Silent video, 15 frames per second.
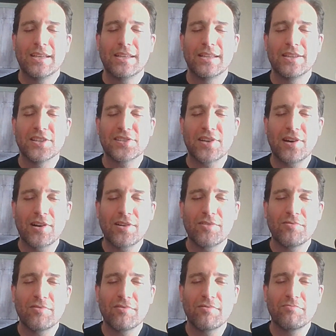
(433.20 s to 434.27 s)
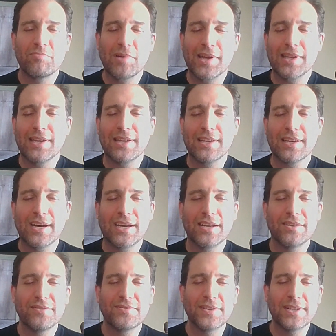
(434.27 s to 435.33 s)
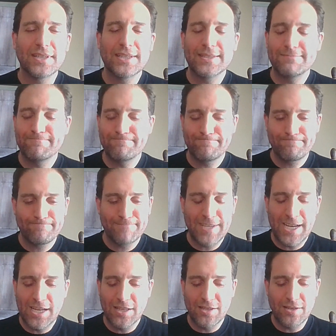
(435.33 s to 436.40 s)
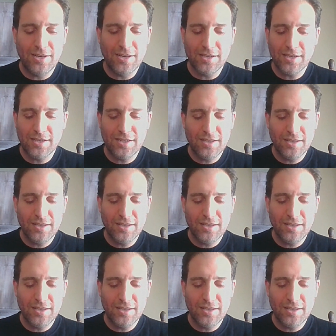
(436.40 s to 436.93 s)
in this heartbreaking kind of dialogue